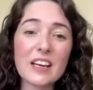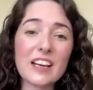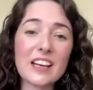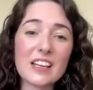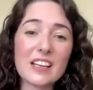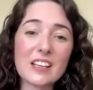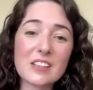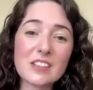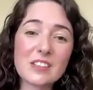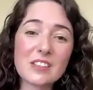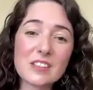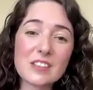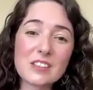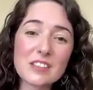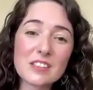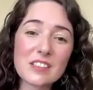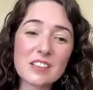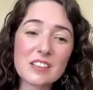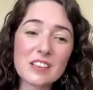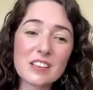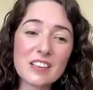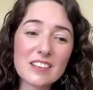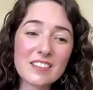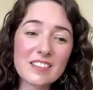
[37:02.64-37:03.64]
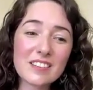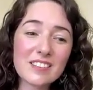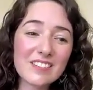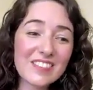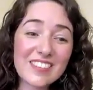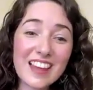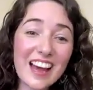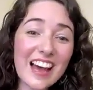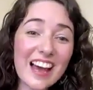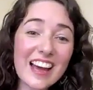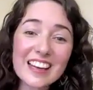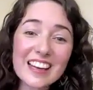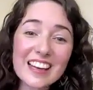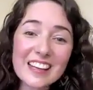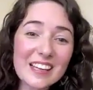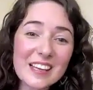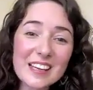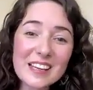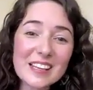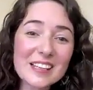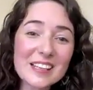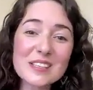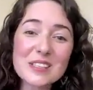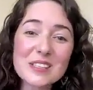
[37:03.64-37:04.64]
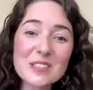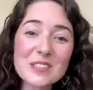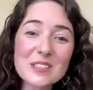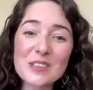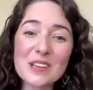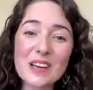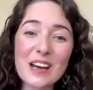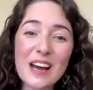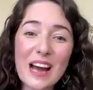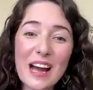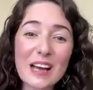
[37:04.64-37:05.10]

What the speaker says: And that is